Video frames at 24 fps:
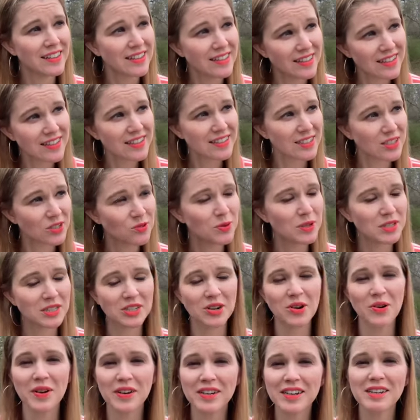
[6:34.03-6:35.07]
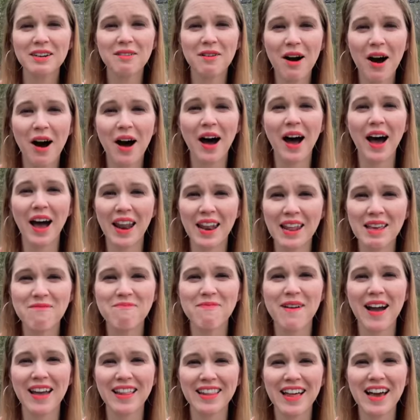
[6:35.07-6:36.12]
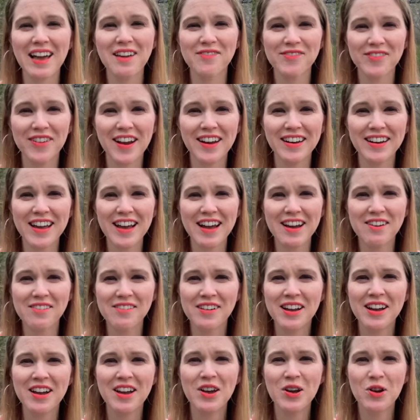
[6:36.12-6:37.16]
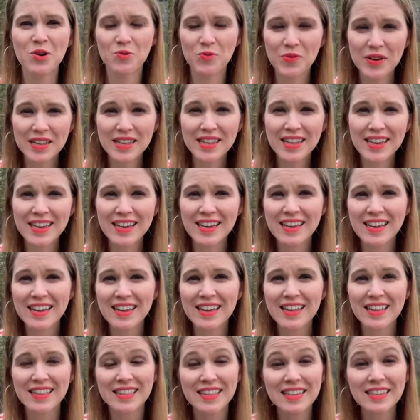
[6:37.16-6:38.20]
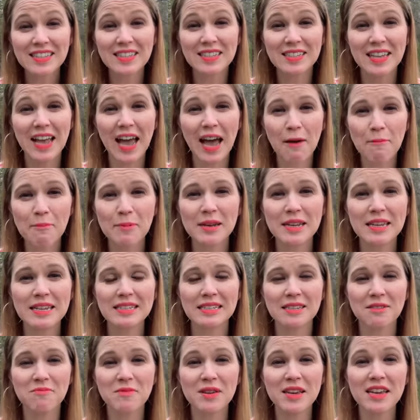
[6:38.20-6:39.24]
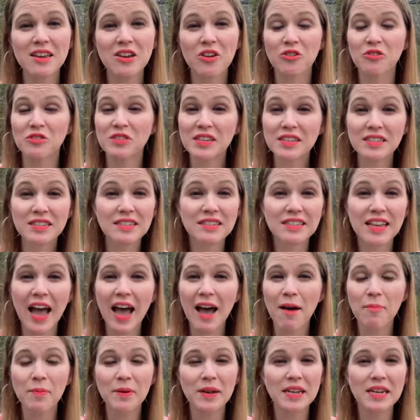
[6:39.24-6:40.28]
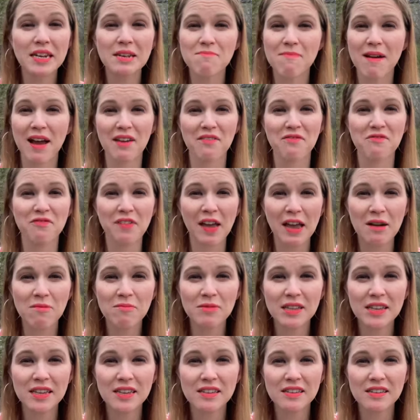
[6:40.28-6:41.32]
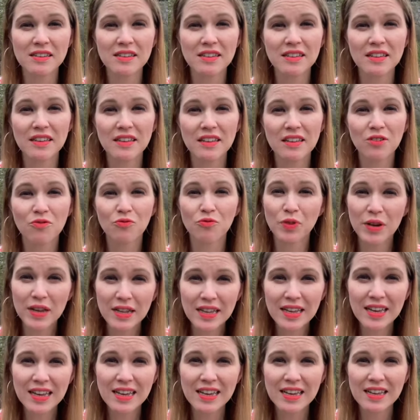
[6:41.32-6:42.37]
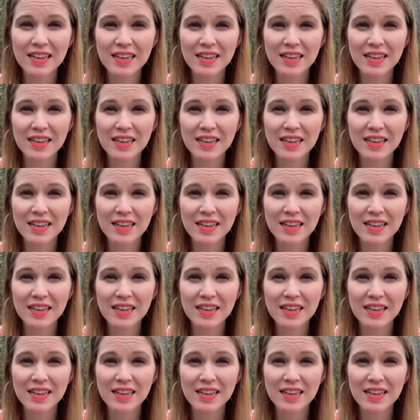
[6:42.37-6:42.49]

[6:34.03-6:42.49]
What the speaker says: This is what's going on in my life right now? Really? This is happening to me, or this is happening in my family? Really?